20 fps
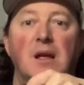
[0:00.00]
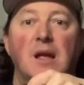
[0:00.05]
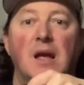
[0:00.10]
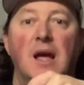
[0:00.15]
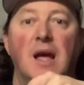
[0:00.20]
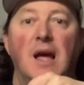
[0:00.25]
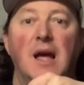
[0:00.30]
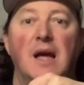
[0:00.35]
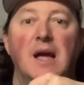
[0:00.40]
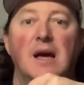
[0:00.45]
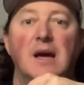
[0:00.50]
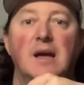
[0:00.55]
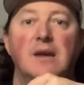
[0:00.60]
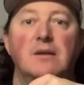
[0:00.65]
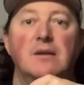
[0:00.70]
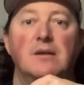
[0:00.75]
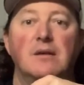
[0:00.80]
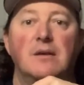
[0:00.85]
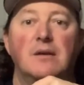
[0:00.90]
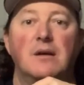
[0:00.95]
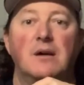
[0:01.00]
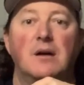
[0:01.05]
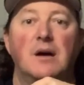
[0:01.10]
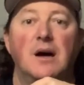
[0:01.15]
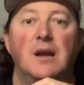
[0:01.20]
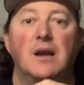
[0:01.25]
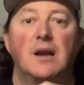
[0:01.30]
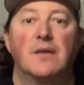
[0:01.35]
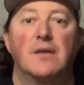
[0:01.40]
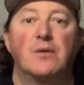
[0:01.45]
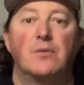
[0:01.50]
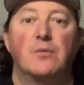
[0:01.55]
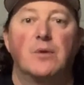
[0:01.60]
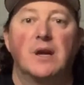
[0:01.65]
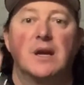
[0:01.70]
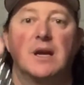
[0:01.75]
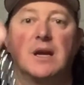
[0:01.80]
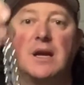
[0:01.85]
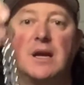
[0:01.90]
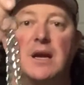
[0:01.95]
and another
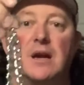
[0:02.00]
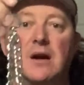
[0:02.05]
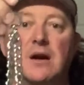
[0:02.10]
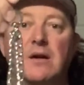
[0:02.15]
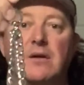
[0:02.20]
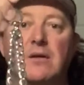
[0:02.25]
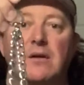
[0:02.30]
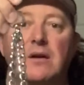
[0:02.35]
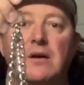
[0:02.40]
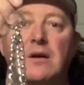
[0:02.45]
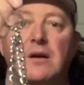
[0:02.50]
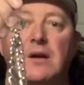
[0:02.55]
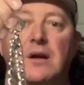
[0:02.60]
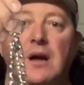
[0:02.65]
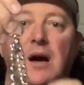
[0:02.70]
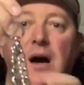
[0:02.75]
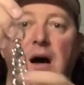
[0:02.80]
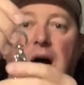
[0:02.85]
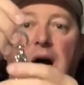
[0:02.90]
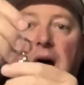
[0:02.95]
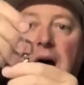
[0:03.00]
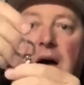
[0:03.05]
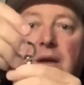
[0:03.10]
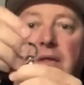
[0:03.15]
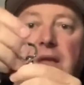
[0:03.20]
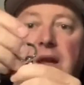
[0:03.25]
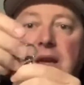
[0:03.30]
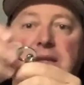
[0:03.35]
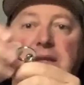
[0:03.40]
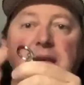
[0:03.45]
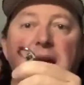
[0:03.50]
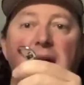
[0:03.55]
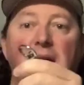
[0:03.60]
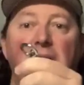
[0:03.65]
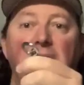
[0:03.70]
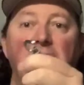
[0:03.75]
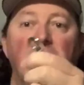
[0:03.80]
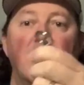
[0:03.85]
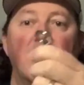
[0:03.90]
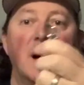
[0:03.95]
ring here that is
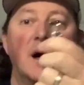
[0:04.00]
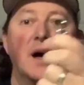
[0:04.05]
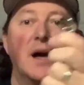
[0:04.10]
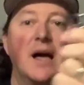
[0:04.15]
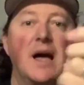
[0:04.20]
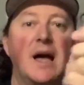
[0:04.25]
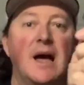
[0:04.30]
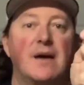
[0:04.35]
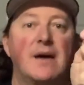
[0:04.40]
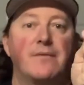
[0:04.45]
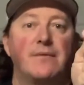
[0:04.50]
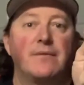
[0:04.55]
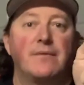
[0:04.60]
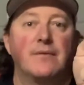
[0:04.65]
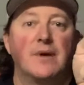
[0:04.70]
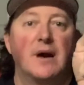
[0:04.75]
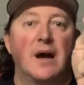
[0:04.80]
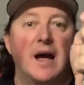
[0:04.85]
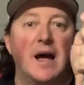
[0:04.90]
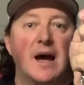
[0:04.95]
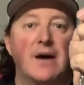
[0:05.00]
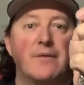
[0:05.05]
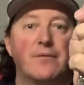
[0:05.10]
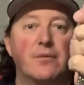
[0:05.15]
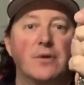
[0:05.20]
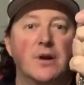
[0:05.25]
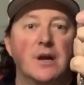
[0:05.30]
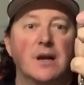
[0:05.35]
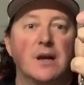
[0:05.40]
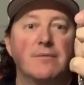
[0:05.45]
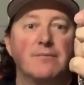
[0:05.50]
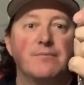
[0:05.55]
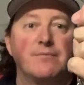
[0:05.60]
a half ring,